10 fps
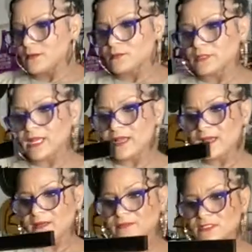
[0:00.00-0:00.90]
we
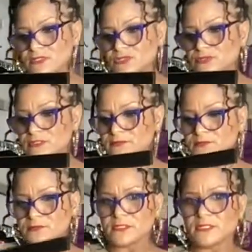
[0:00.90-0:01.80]
have this
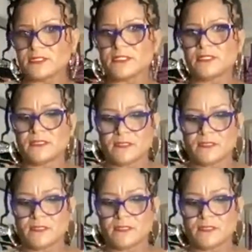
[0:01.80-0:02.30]
driftwood